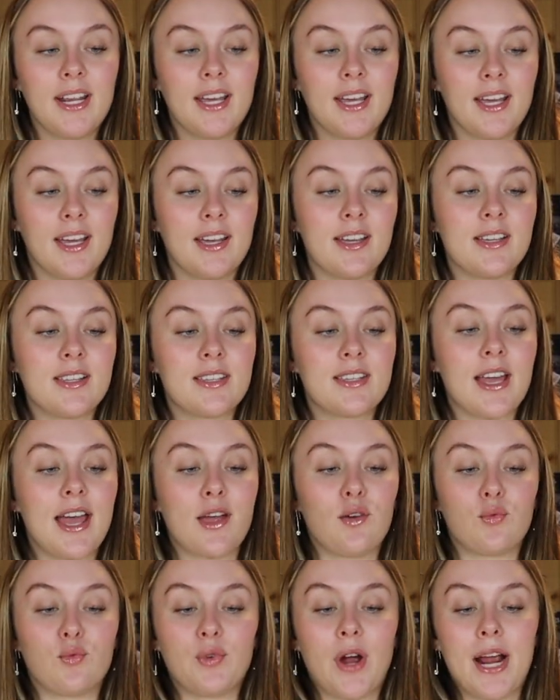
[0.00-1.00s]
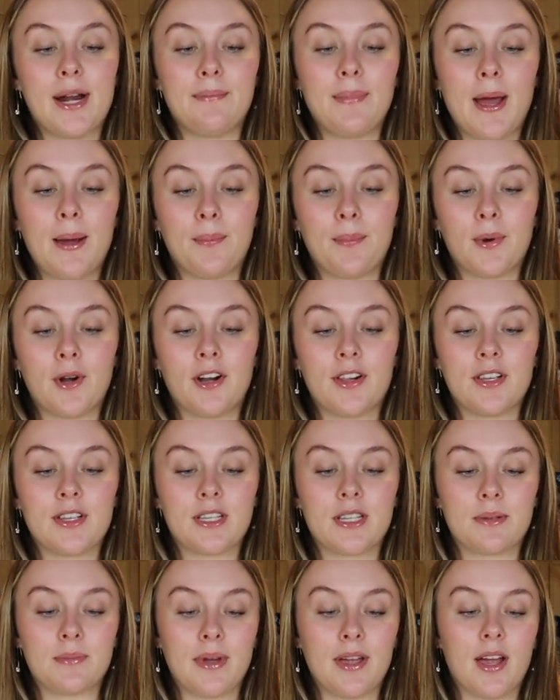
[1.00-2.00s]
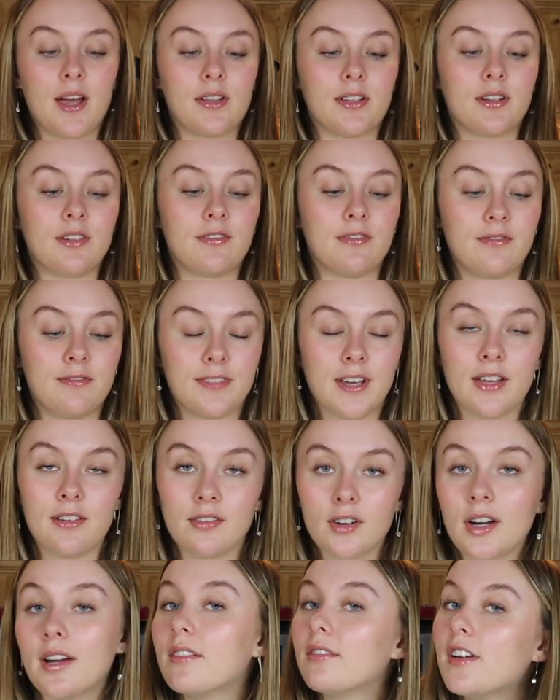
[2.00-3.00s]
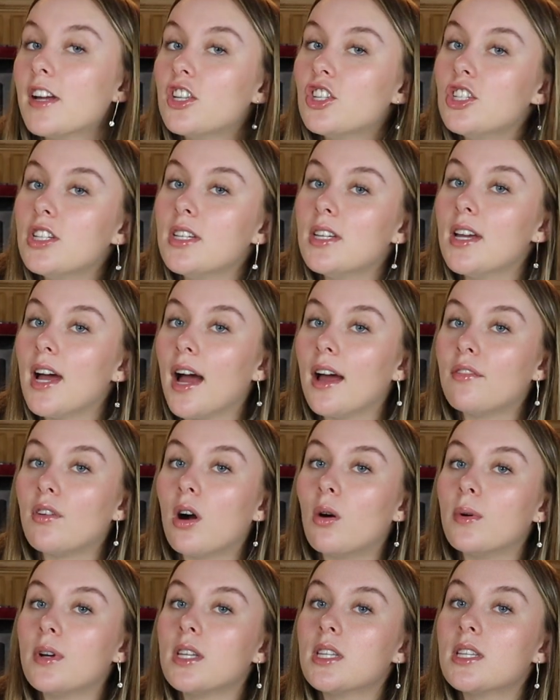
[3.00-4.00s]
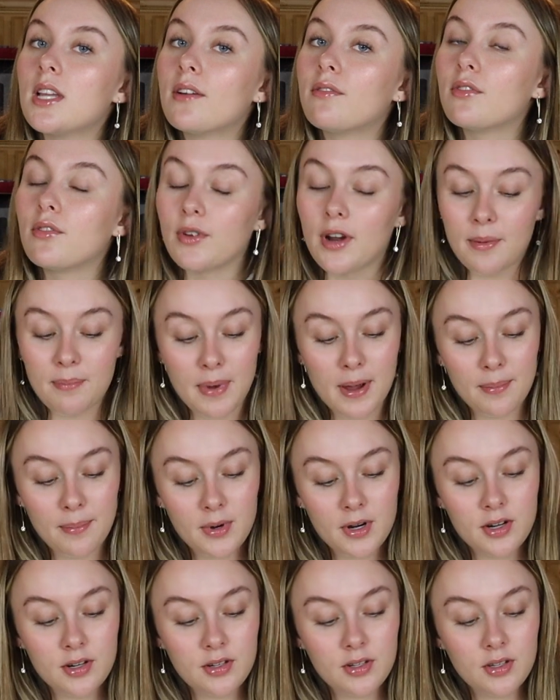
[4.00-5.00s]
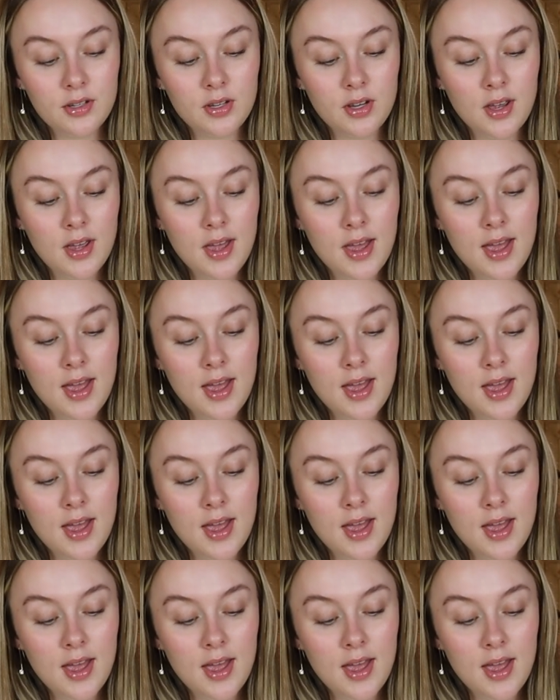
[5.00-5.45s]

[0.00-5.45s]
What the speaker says: is a red pepper. This is my other favorite veggie. I've always loved red peppers.